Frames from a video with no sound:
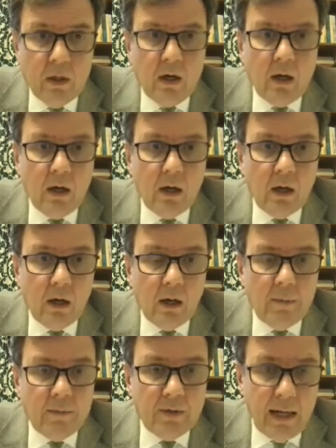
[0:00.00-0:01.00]

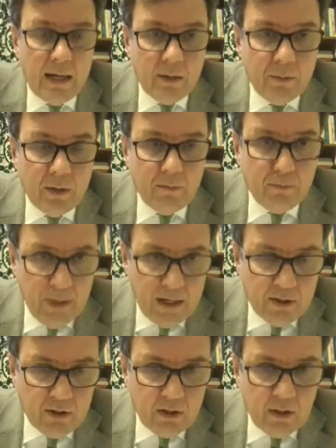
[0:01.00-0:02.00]
That would be the
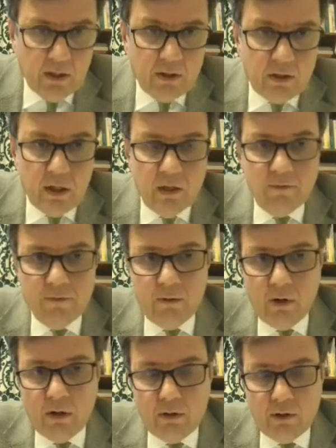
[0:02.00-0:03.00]
best thing indeed
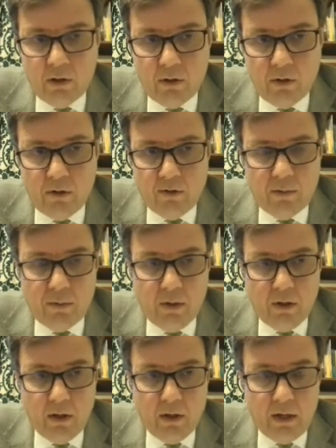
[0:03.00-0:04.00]
for our security of
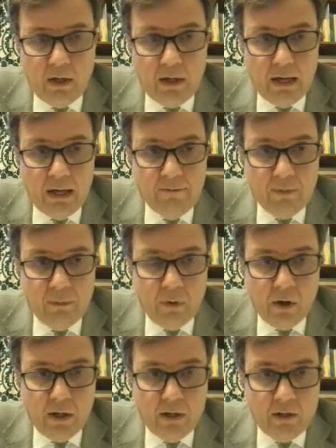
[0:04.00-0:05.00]
supply and for
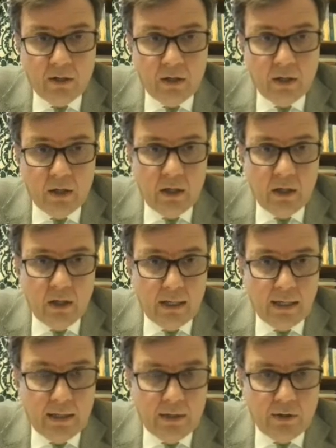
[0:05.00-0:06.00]
price,
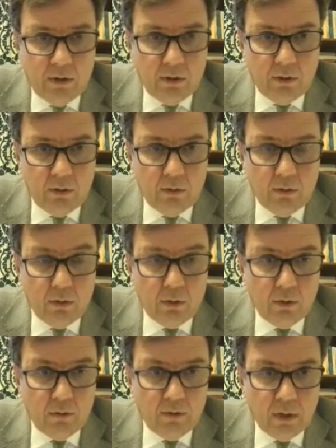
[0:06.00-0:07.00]
is to
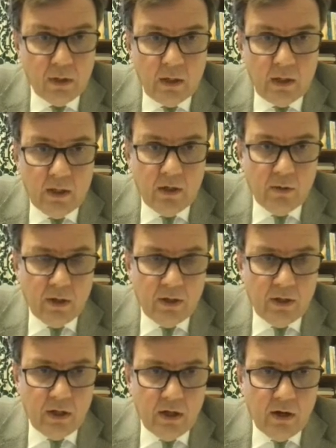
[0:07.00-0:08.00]
move
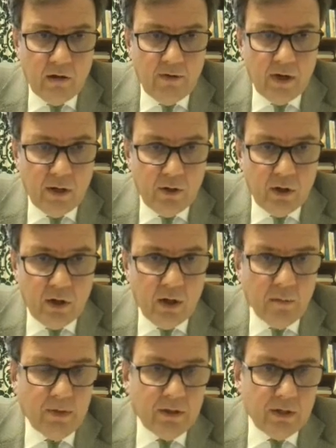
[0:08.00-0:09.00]
increasingly off
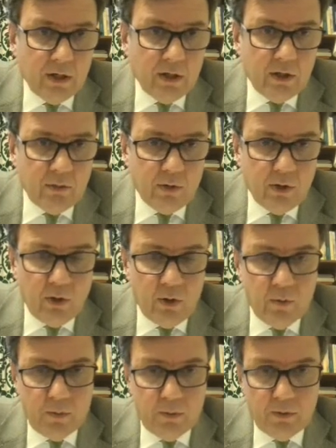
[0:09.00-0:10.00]
hydrocarbons and into
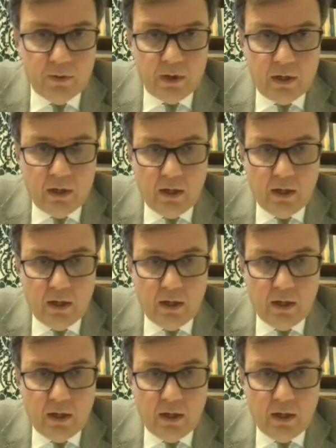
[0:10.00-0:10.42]
renewables